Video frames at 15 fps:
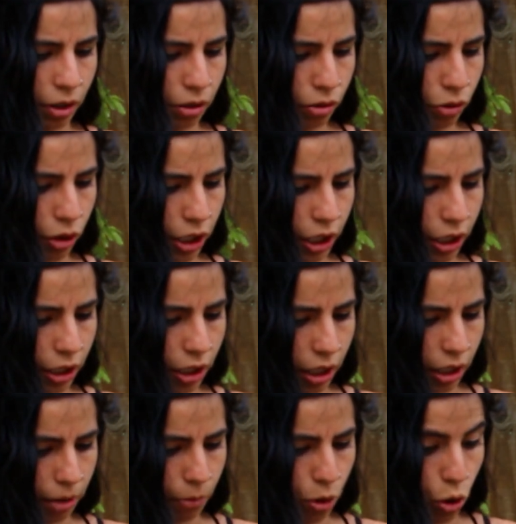quite
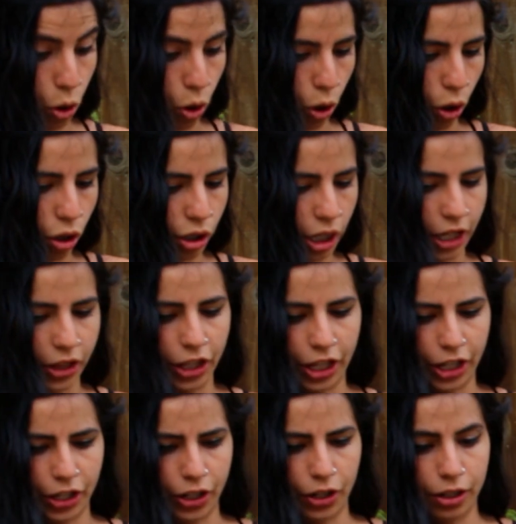hot, and
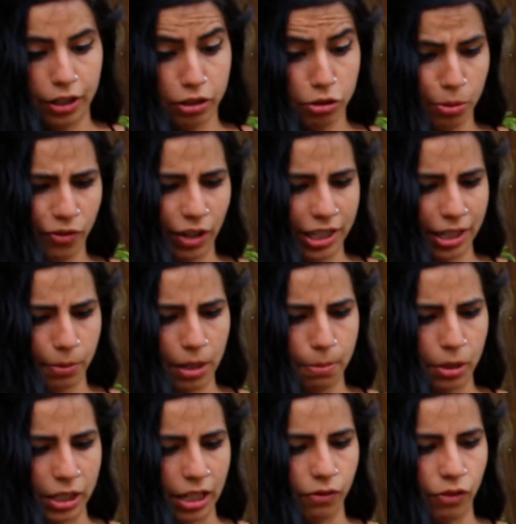then to be fair,
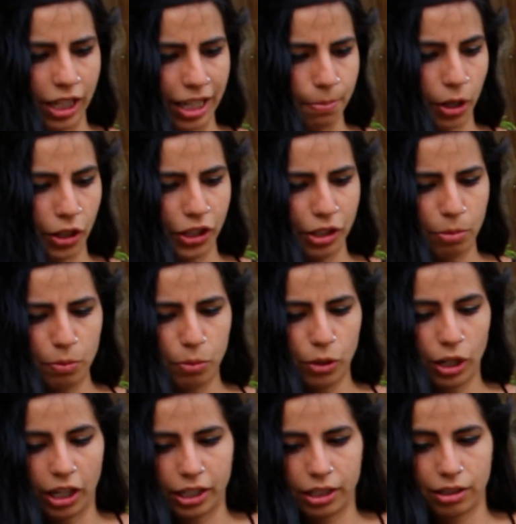September's lovely, but I think people
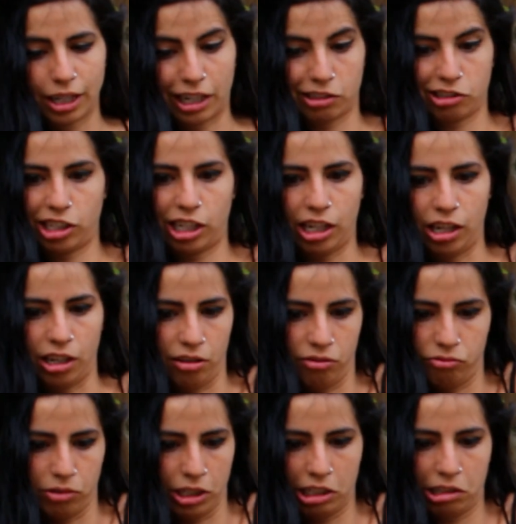like actually
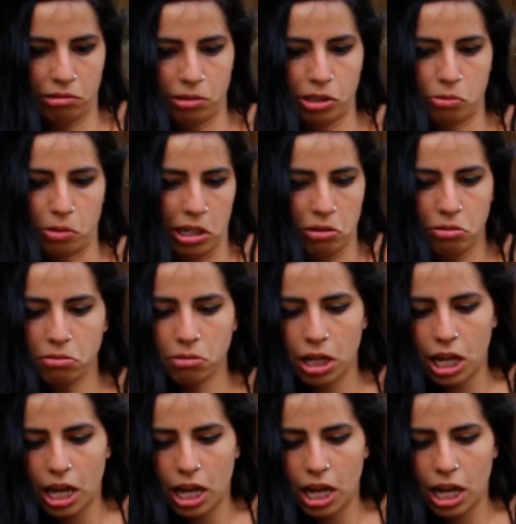love winter as well.